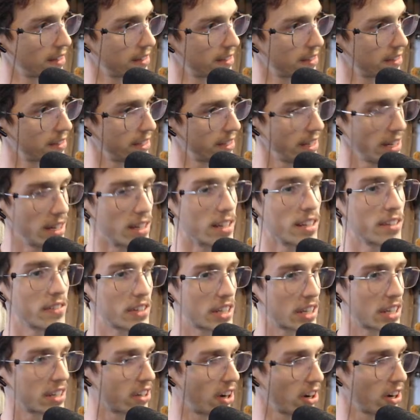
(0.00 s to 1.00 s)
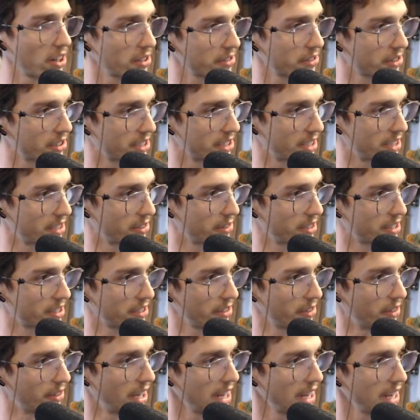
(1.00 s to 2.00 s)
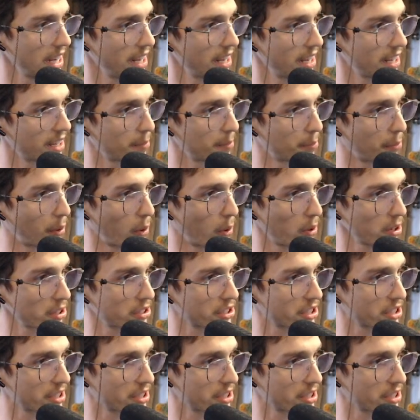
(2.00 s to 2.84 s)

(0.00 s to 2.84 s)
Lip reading: Yeah, even Carlos is into it too. Porsche